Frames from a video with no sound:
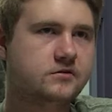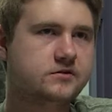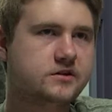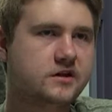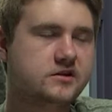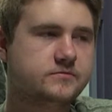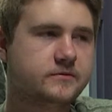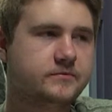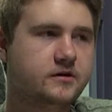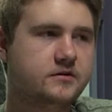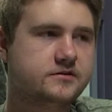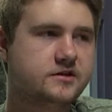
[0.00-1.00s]
Sound of Silence by
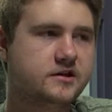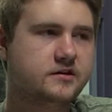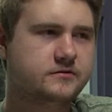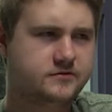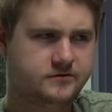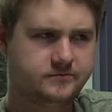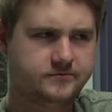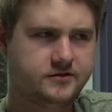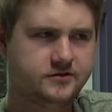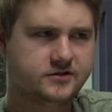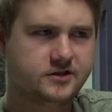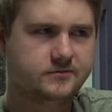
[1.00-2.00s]
Paul
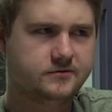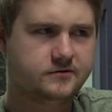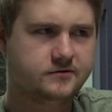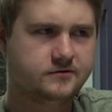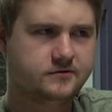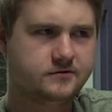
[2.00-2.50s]
Simon,